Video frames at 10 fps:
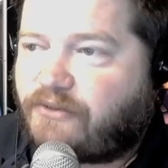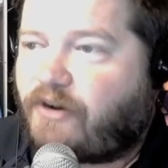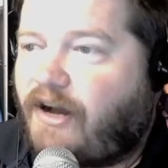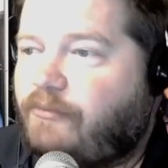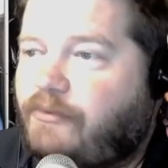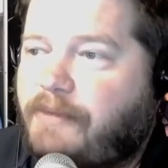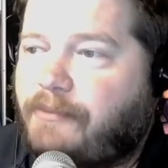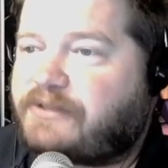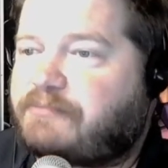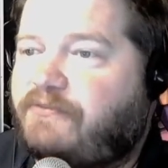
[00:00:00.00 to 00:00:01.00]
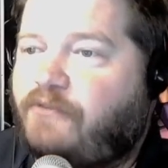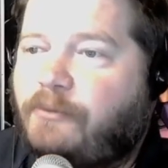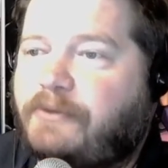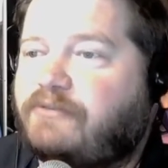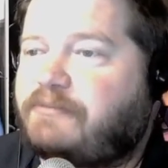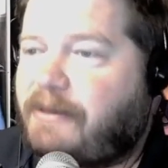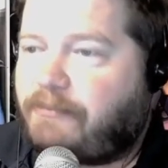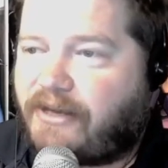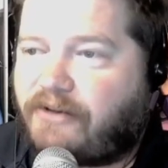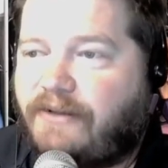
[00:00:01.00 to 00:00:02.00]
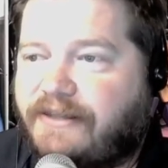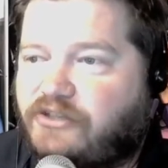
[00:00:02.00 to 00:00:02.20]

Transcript: Rob remembers performing with BABYMETAL at the